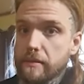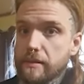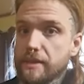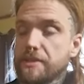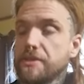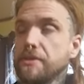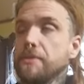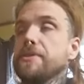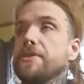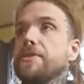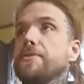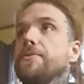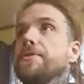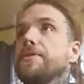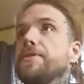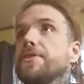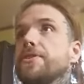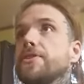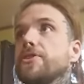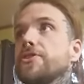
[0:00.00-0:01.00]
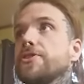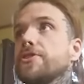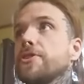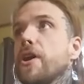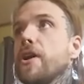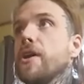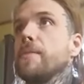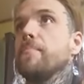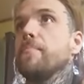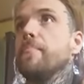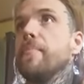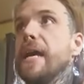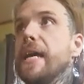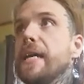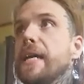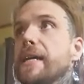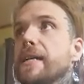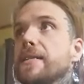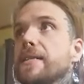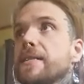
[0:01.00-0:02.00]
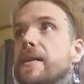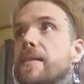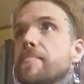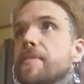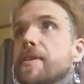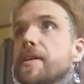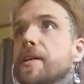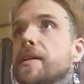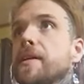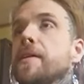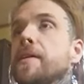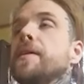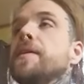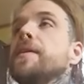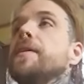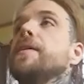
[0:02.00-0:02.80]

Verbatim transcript: As soon as you start making something